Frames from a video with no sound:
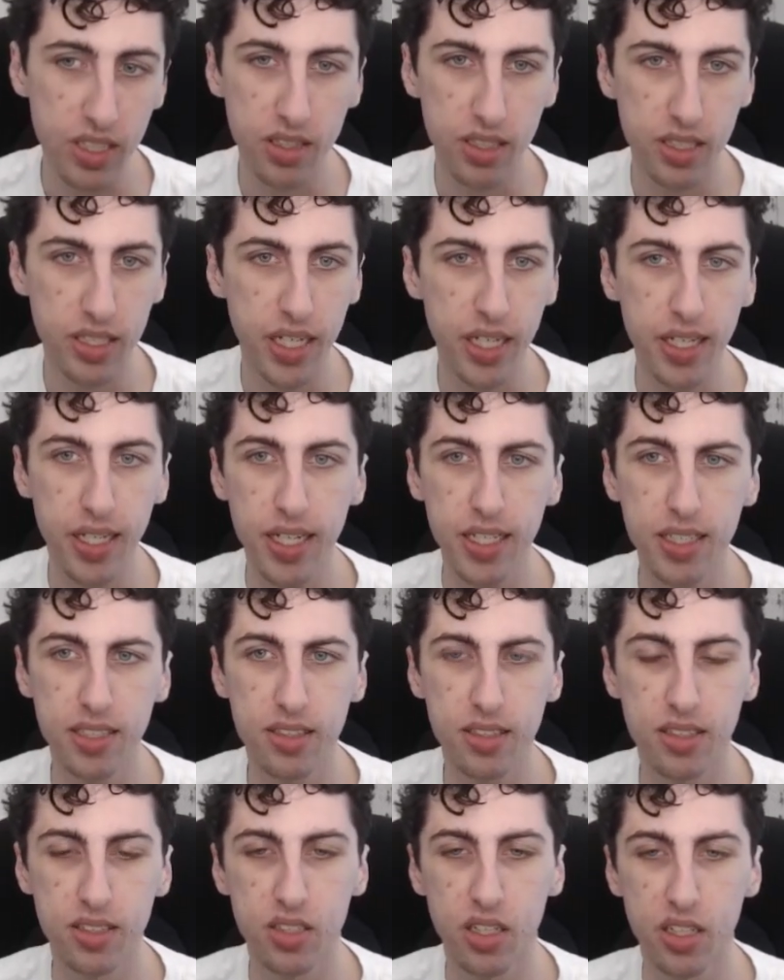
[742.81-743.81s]
the deck has
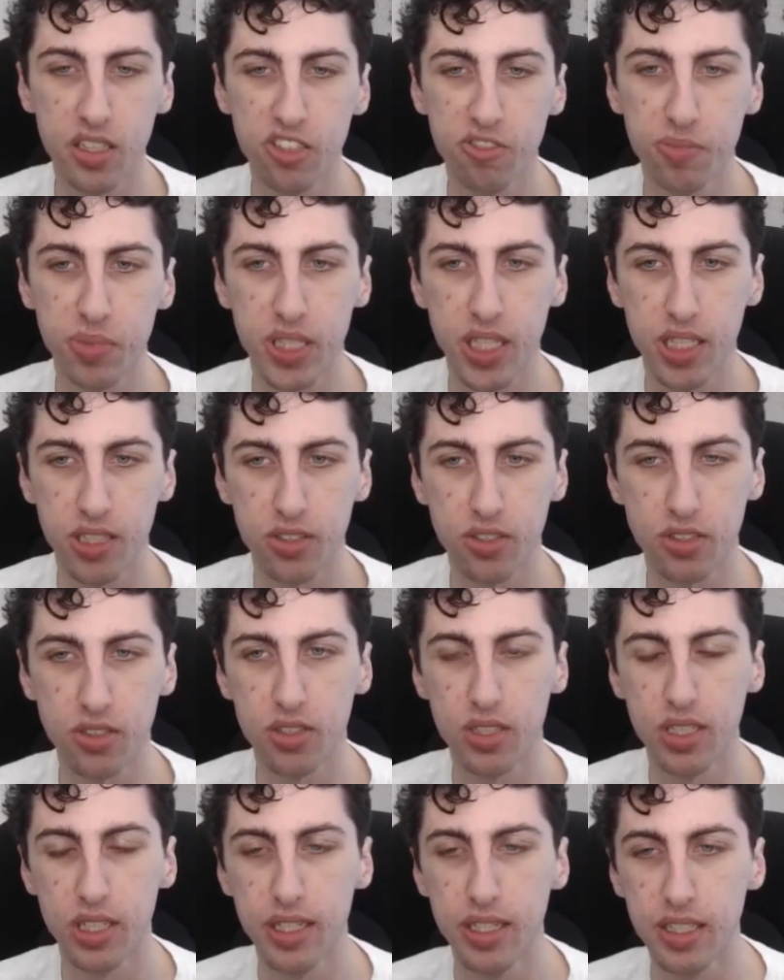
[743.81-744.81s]
a ton of
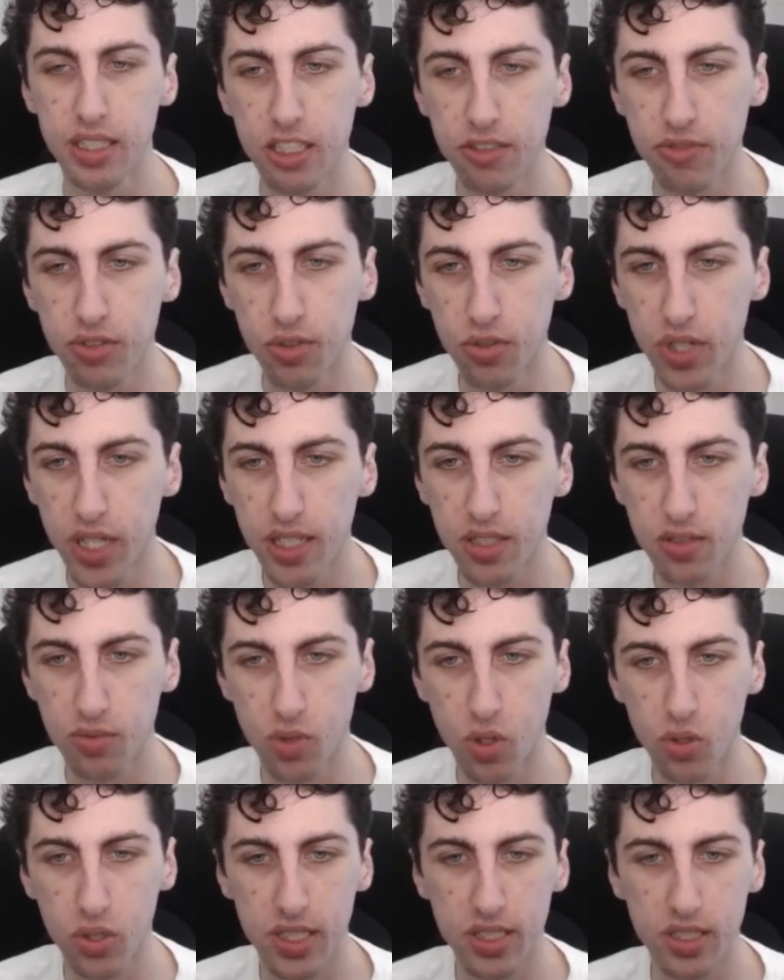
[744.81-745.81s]
potential. If you like
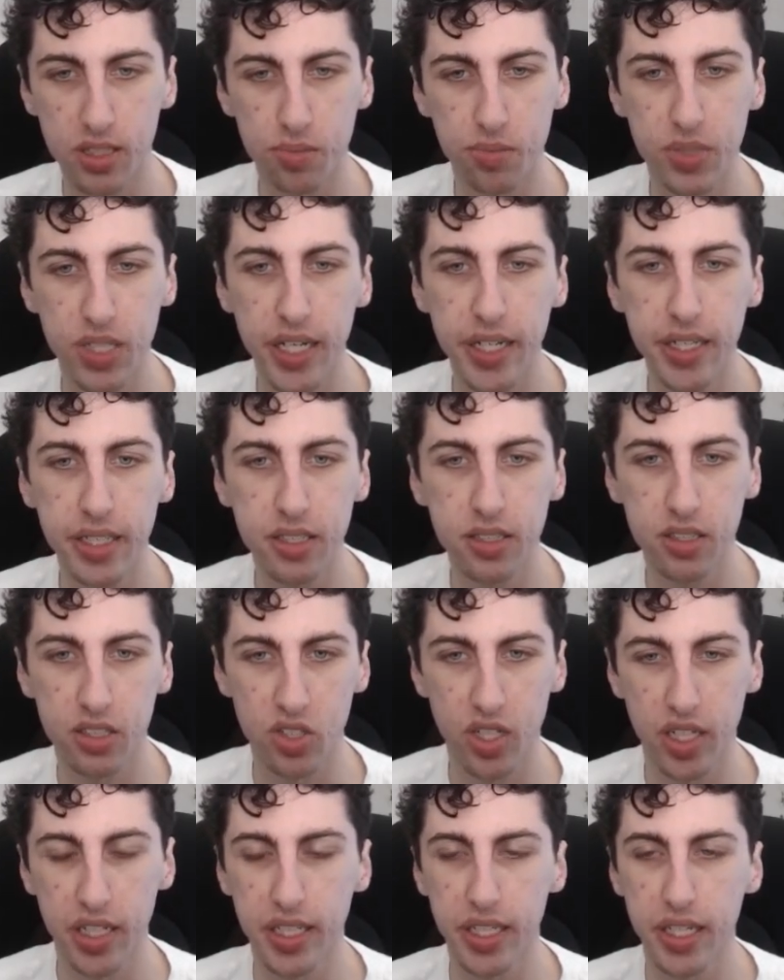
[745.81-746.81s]
rolling some dice to try to